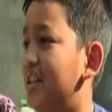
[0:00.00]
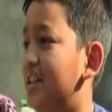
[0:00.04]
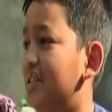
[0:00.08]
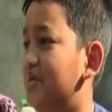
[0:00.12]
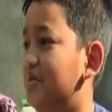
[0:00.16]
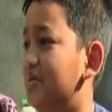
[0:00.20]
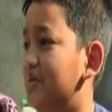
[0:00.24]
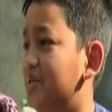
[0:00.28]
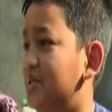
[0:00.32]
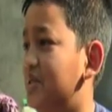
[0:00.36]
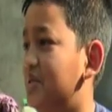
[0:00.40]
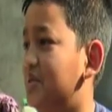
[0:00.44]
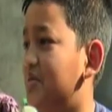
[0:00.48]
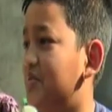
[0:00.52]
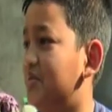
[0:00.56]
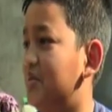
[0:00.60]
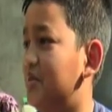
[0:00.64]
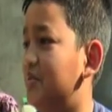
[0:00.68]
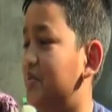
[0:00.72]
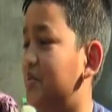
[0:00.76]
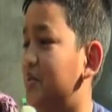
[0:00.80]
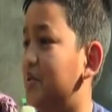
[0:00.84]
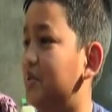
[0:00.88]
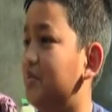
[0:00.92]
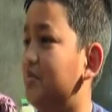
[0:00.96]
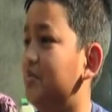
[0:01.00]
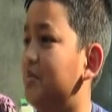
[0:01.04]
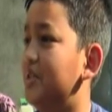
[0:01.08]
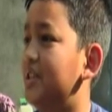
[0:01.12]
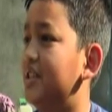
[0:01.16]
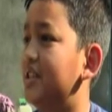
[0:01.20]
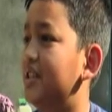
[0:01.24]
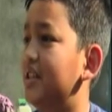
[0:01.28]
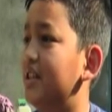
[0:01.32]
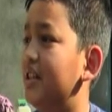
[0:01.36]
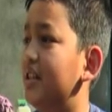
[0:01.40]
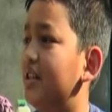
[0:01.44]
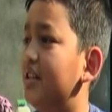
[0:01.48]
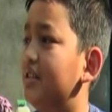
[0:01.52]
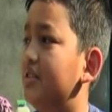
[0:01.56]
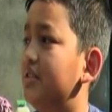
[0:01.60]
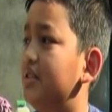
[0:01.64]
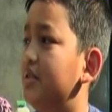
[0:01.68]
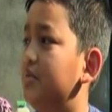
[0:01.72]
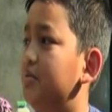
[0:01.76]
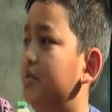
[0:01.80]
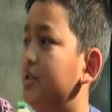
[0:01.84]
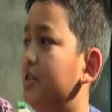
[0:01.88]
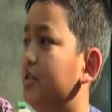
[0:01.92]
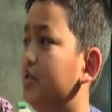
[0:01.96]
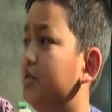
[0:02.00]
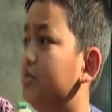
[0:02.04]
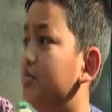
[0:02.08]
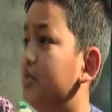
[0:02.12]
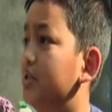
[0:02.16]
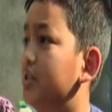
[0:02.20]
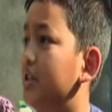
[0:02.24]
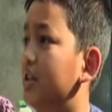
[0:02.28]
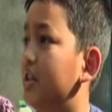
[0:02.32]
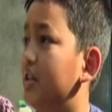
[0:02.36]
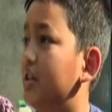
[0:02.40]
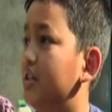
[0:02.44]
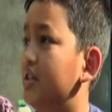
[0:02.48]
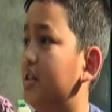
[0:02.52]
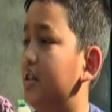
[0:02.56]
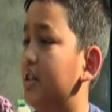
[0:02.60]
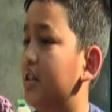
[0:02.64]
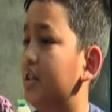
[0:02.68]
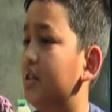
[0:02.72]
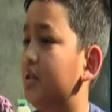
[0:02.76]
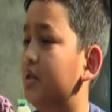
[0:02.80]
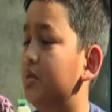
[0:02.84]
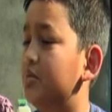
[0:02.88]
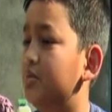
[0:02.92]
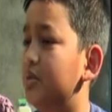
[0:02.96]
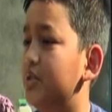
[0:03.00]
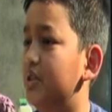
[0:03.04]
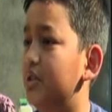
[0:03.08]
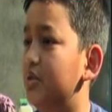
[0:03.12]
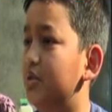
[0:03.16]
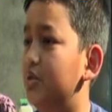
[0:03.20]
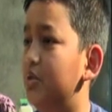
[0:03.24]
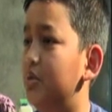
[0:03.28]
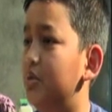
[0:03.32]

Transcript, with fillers: shining with you, Mina, TV Gumba, Gumba the